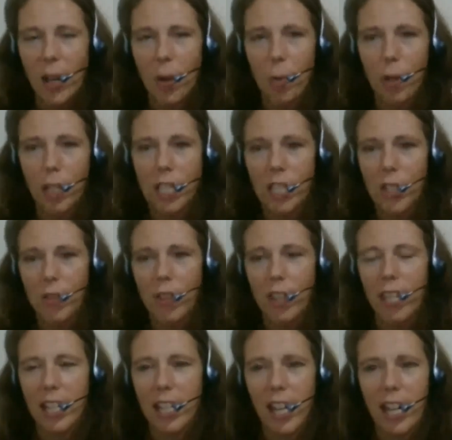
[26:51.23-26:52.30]
What do you
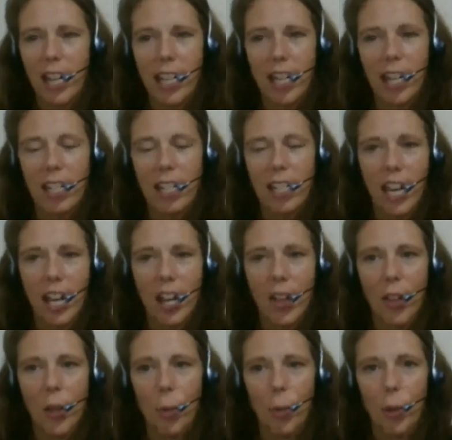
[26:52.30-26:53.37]
think, Ariadna?
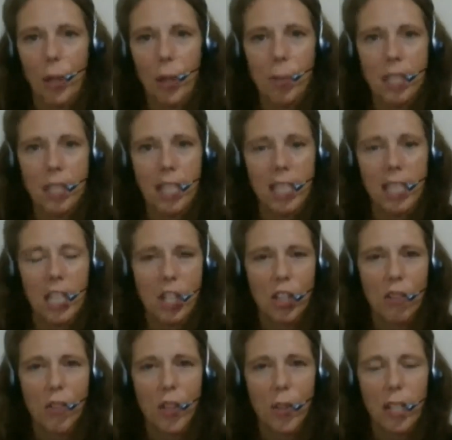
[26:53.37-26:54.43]
What percentage
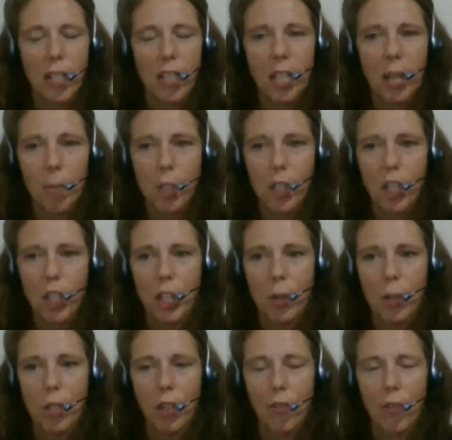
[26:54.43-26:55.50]
of your income should
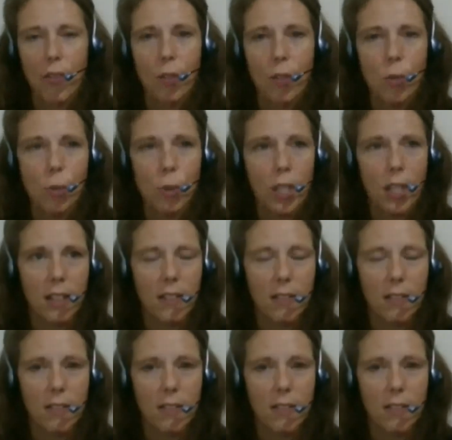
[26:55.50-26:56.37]
go to food?